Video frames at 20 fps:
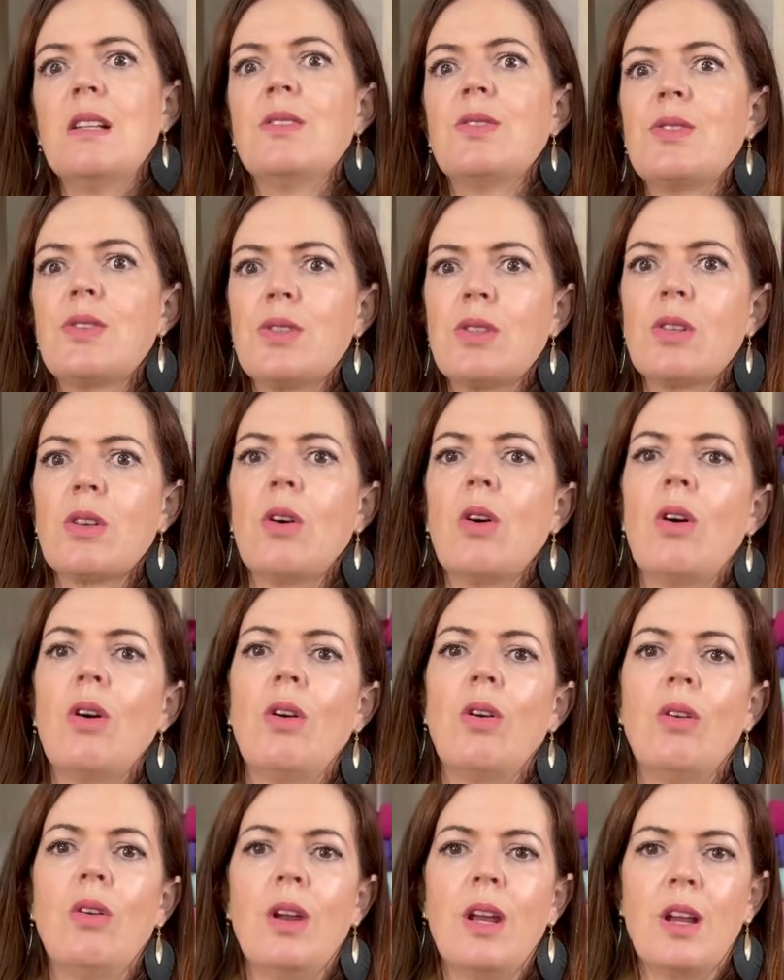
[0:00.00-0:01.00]
is
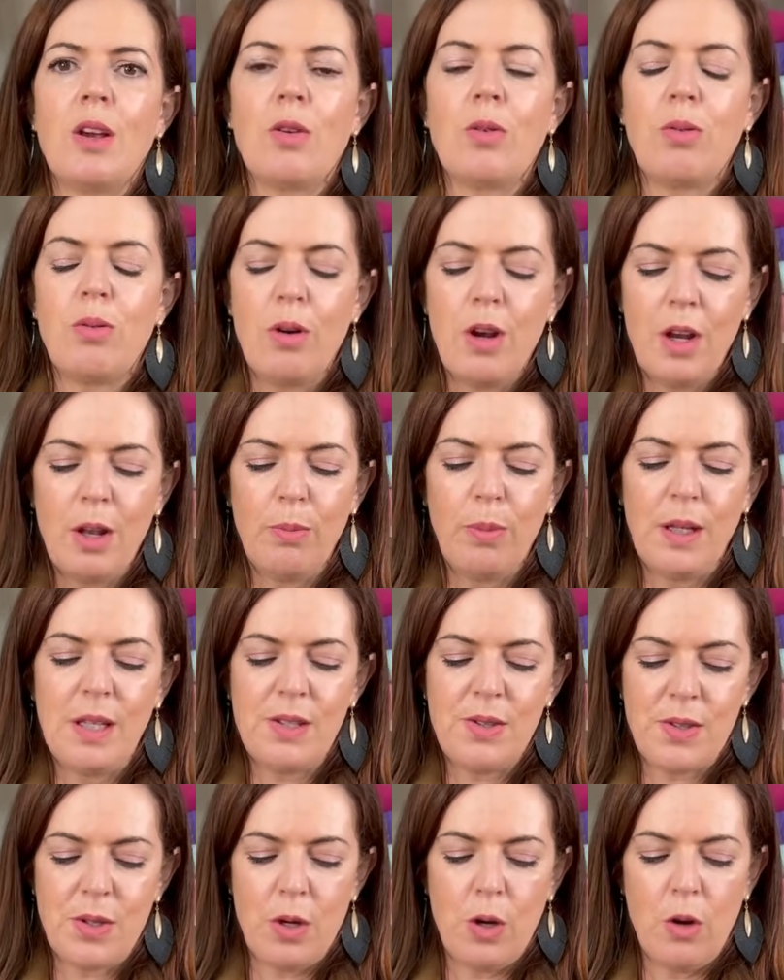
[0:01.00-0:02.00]
so incredibly
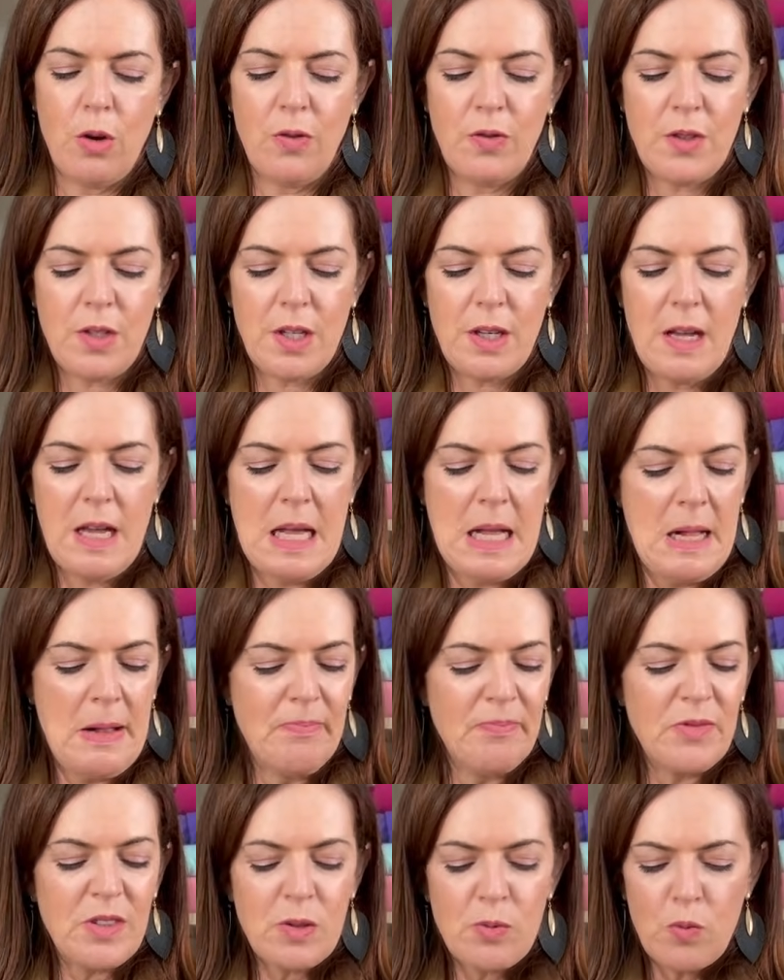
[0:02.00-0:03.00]
soft.
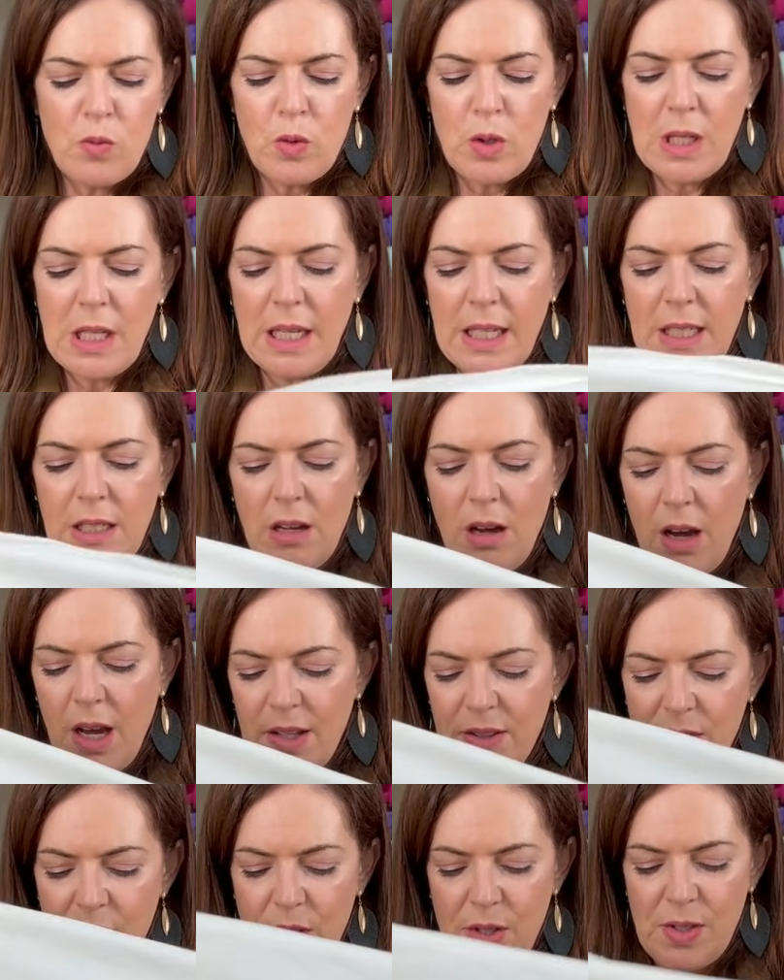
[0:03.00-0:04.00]
It's really
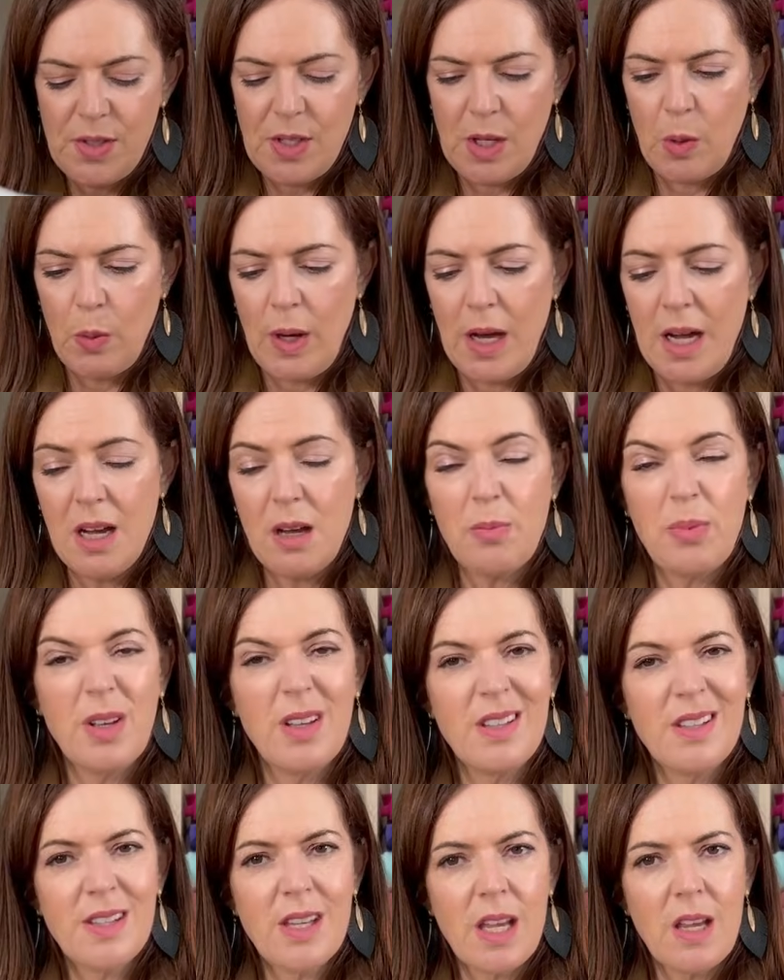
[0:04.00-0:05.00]
nice to sew up.
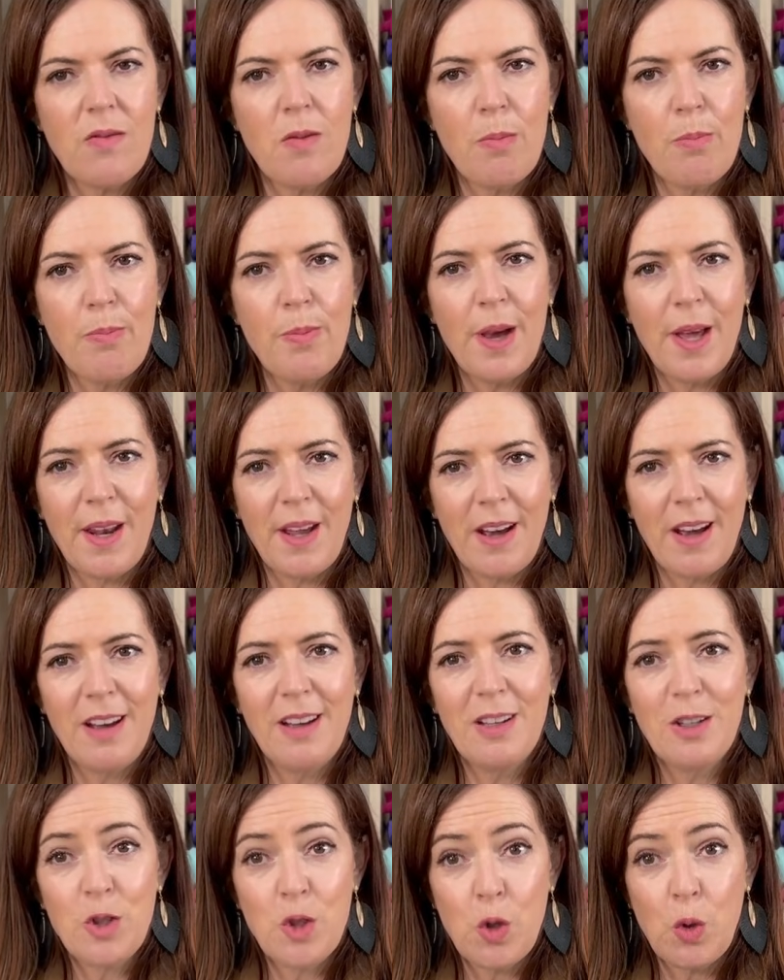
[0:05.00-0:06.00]
It's even better
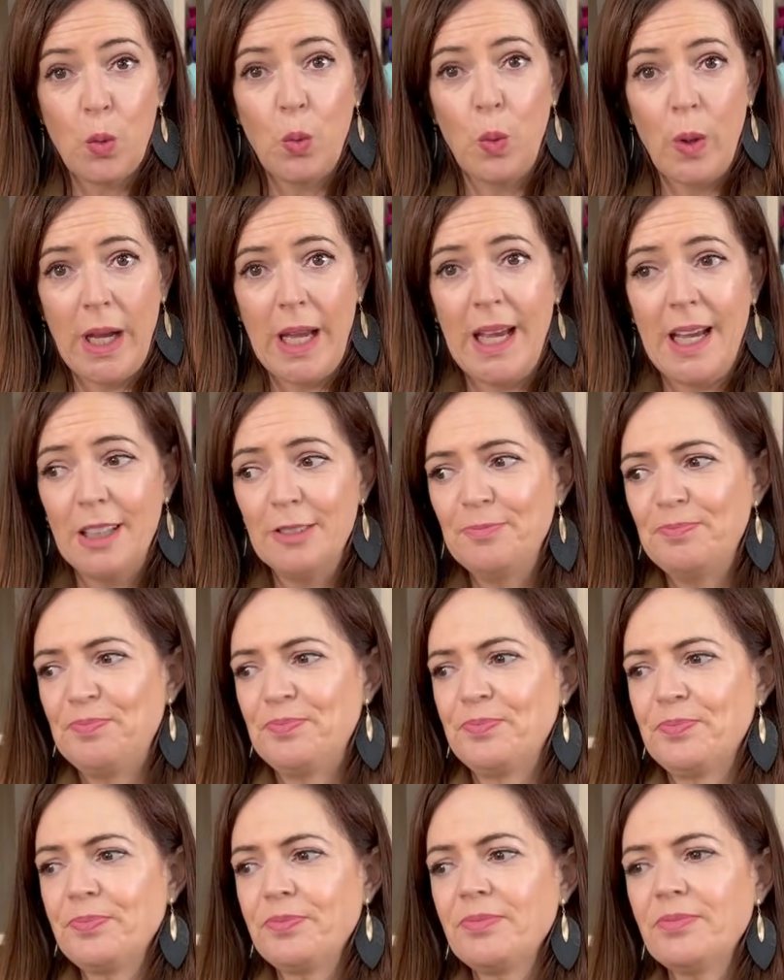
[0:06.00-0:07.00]
to wear.
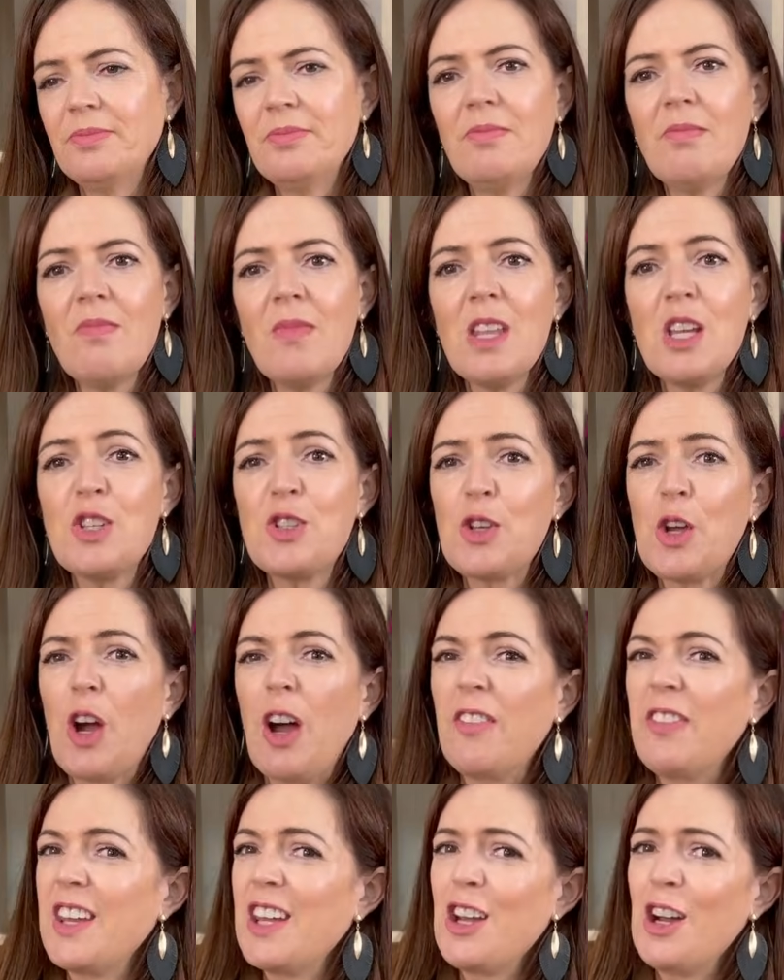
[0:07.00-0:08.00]
So
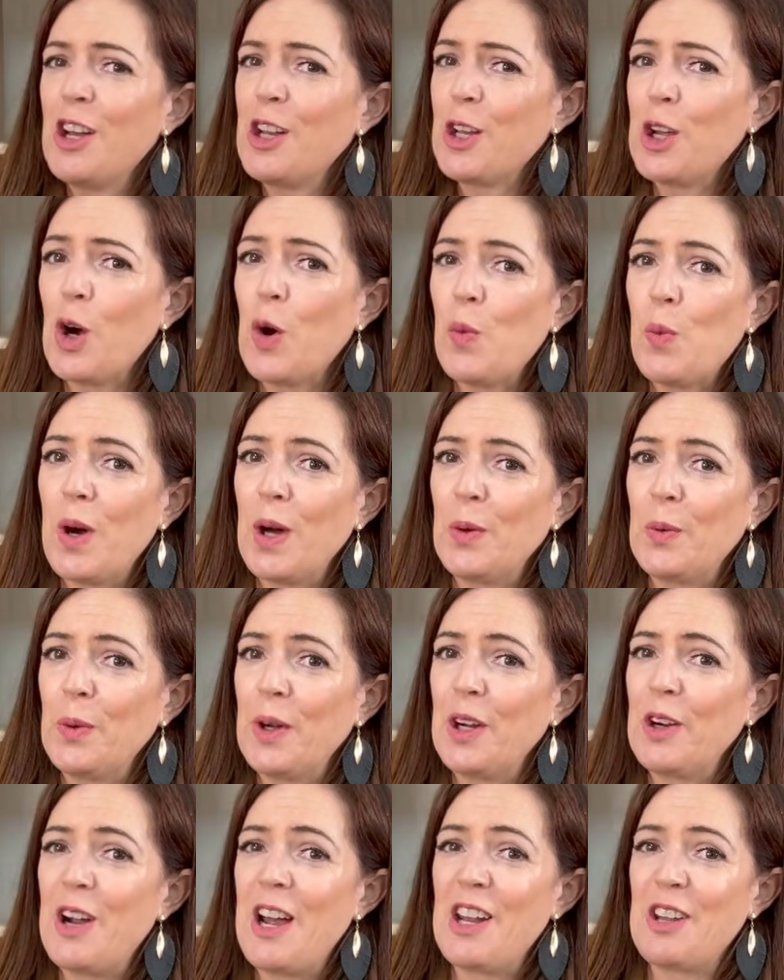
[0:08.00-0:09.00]
I think I only got one
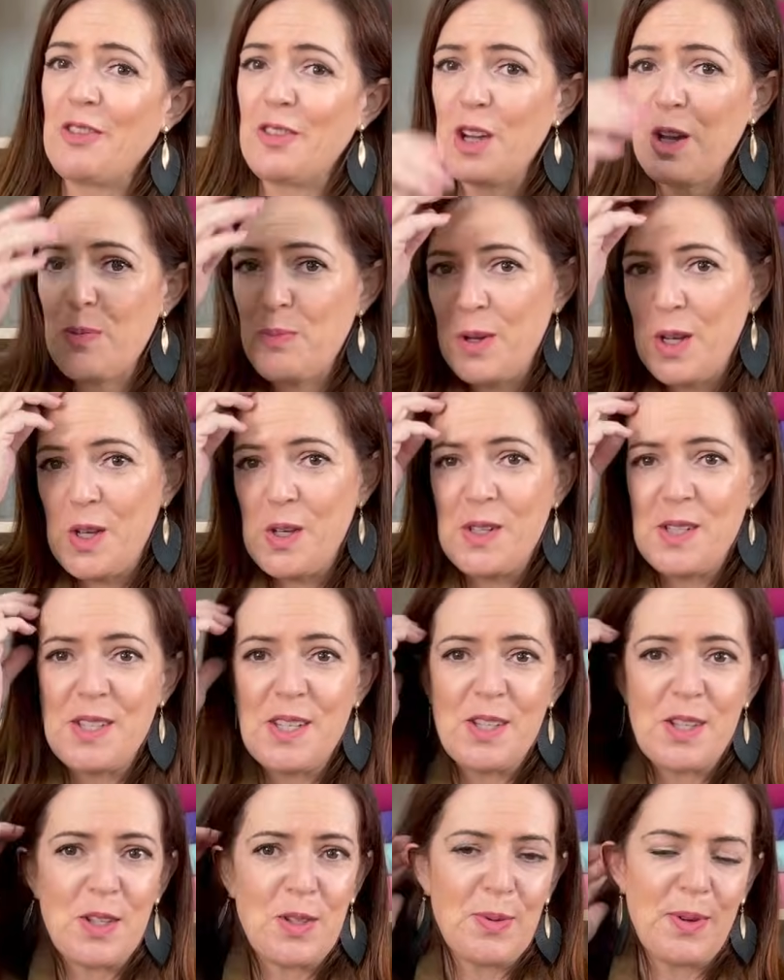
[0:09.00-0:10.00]
wear out of it because
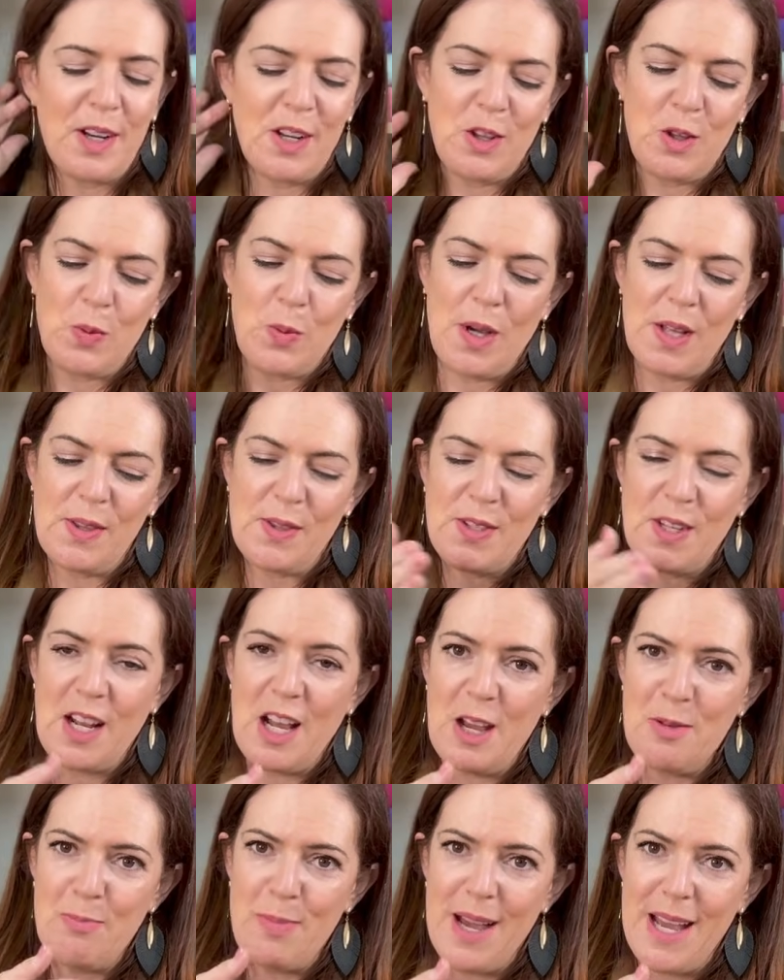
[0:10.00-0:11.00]
this is one of the ones that
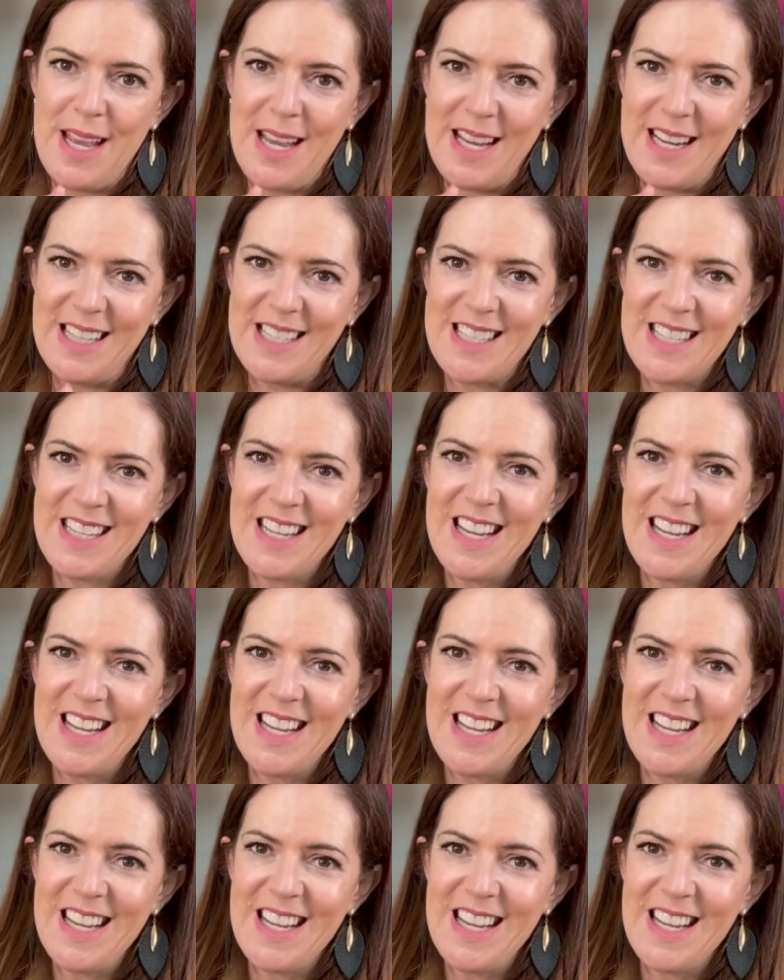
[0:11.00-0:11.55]
I made